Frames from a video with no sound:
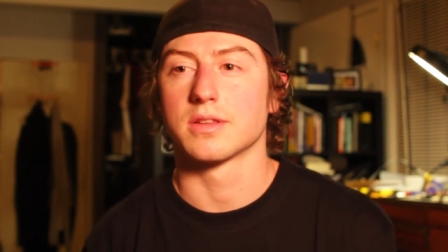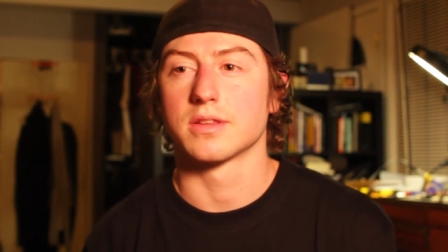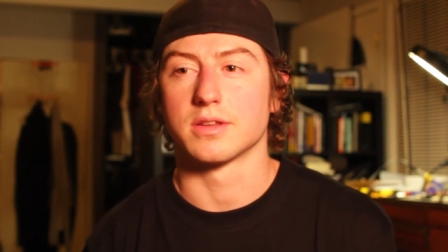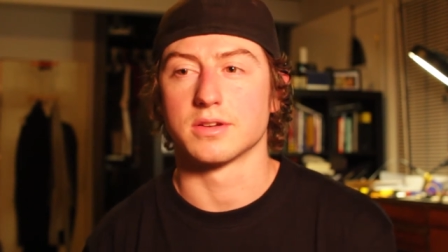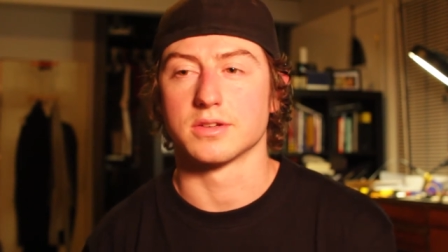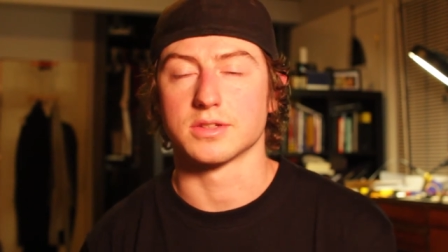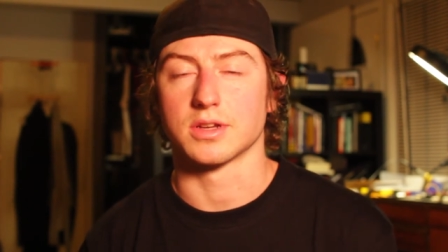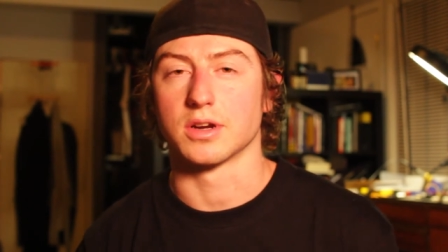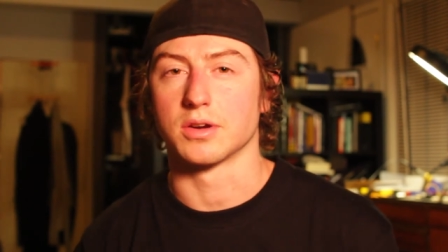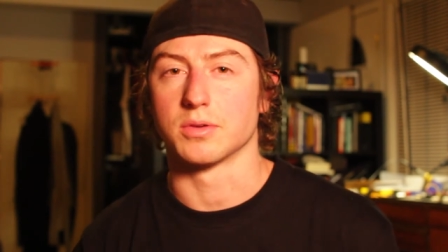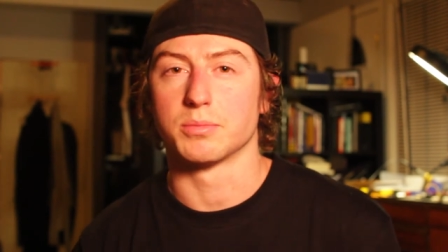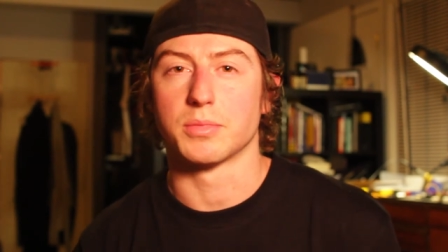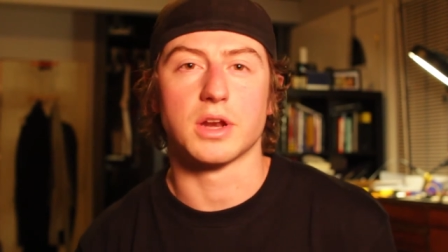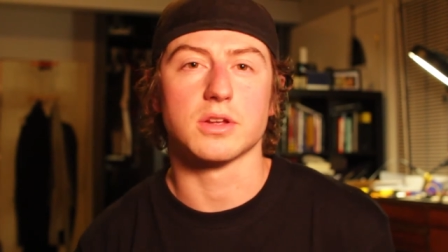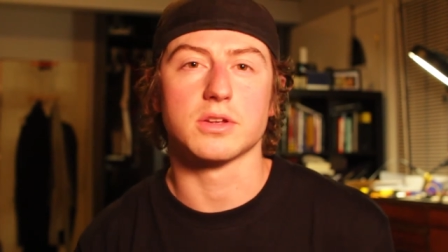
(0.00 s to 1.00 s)
There's our
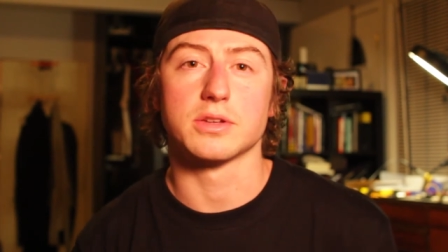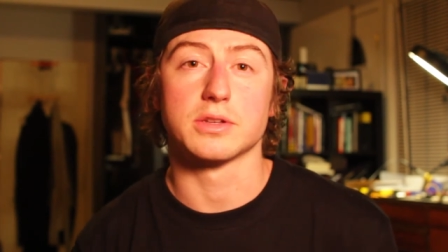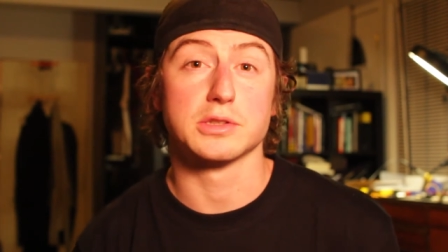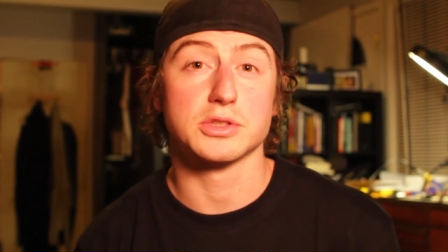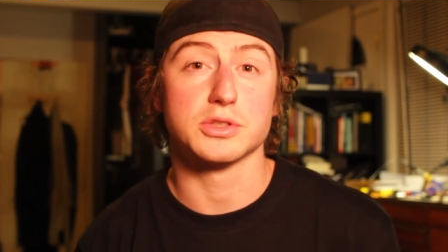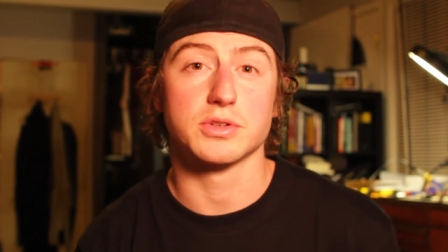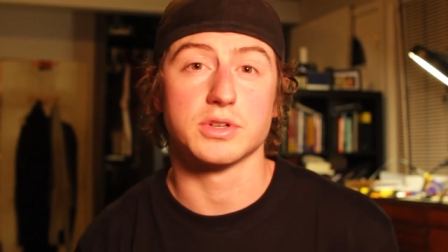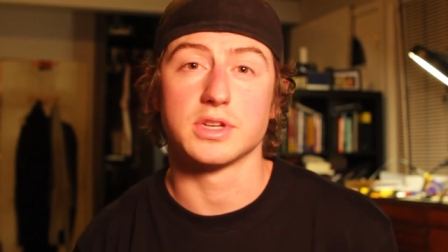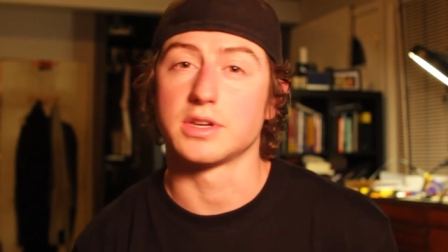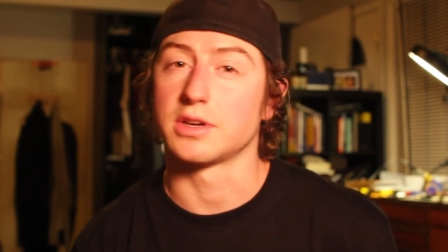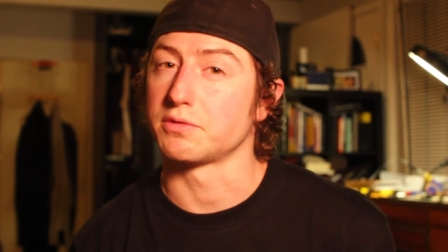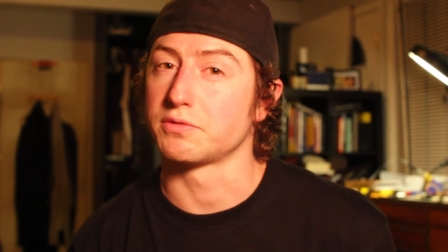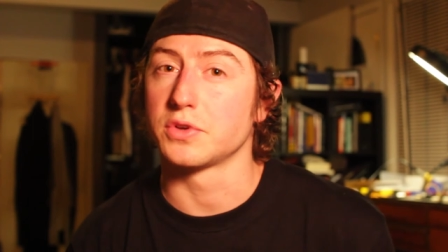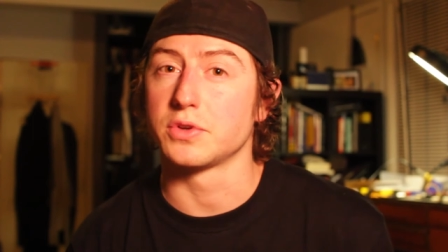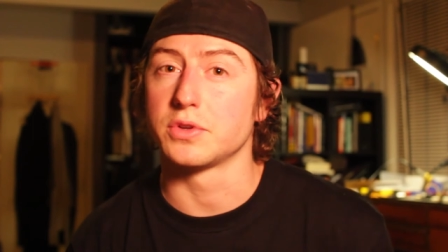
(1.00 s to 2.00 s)
medical industry, our
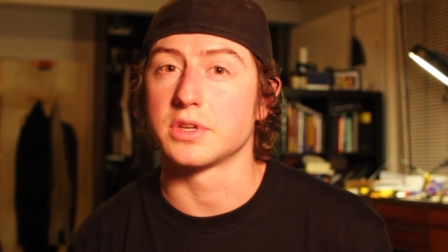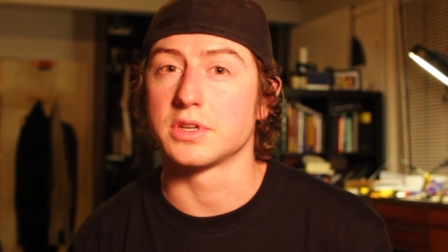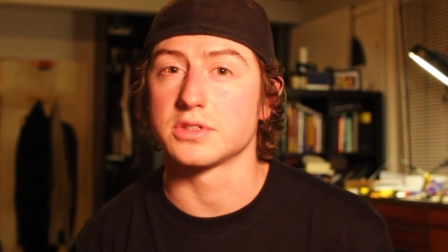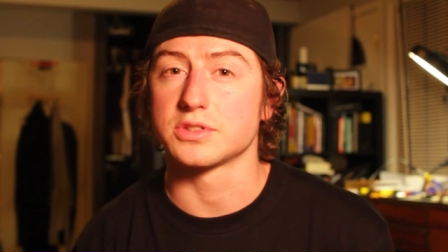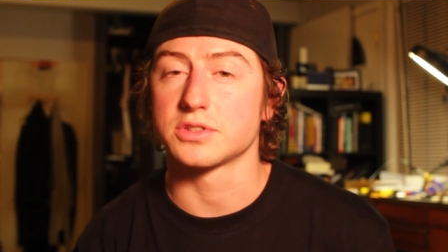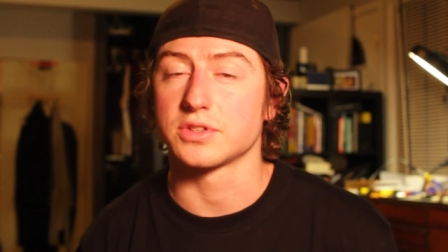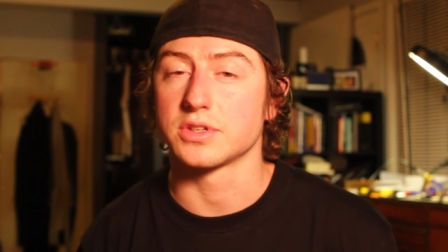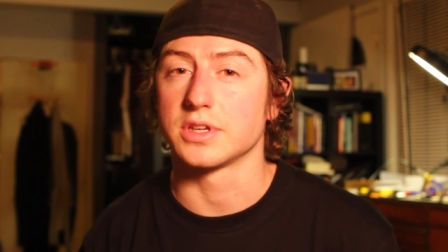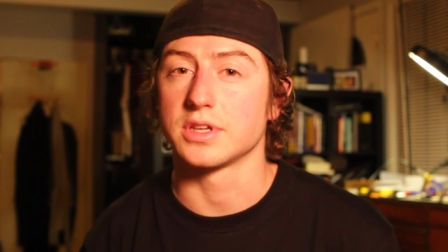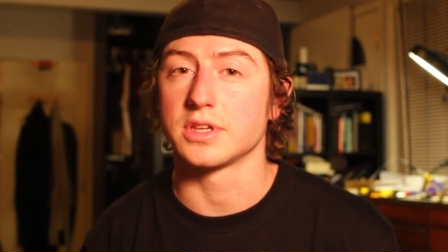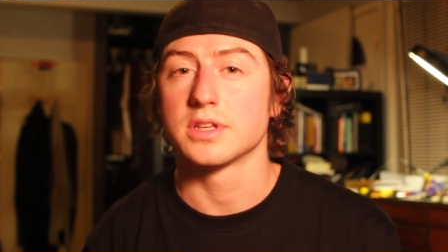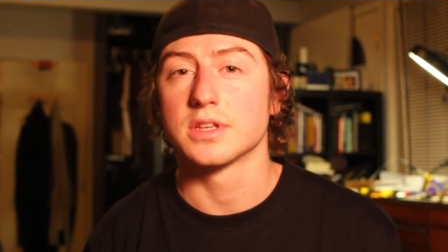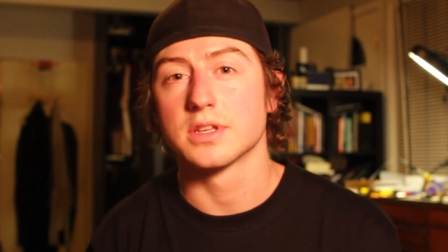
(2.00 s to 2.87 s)
food industry.